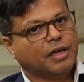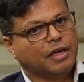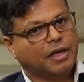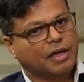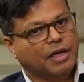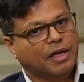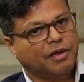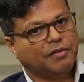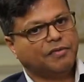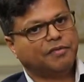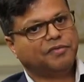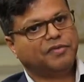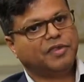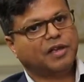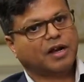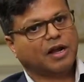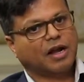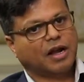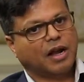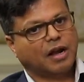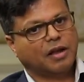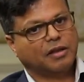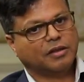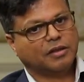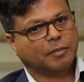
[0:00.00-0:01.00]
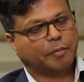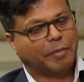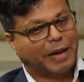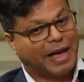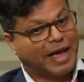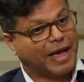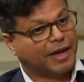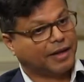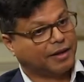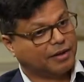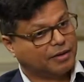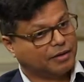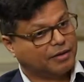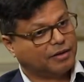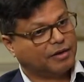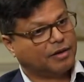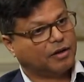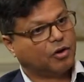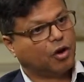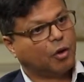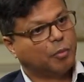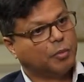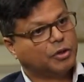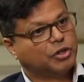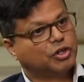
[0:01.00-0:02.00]
give the bank
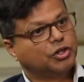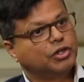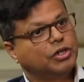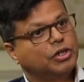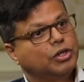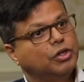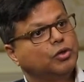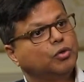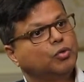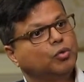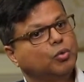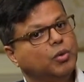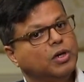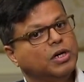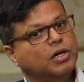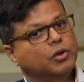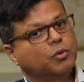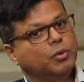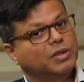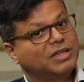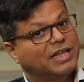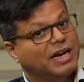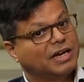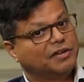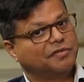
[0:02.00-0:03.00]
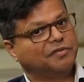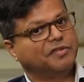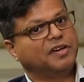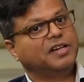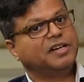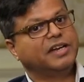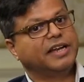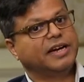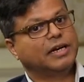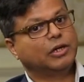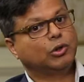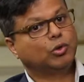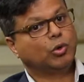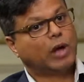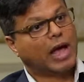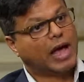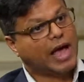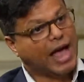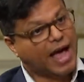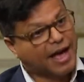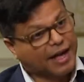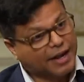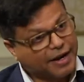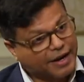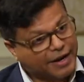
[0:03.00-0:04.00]
an opportunity to work with that fintech to
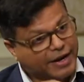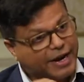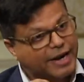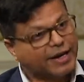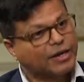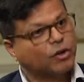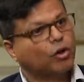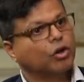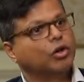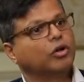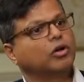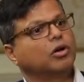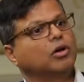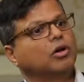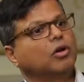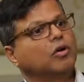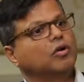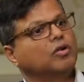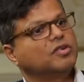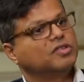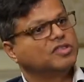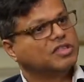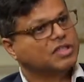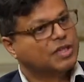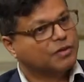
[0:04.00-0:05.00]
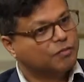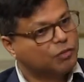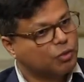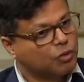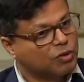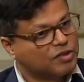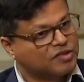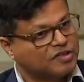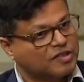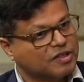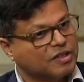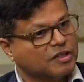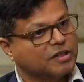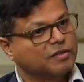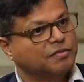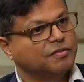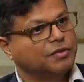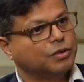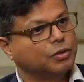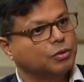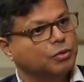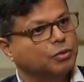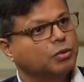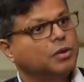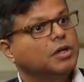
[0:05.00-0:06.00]
aggregate all your accounts, give you a single
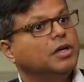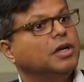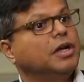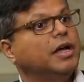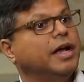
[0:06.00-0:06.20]
view,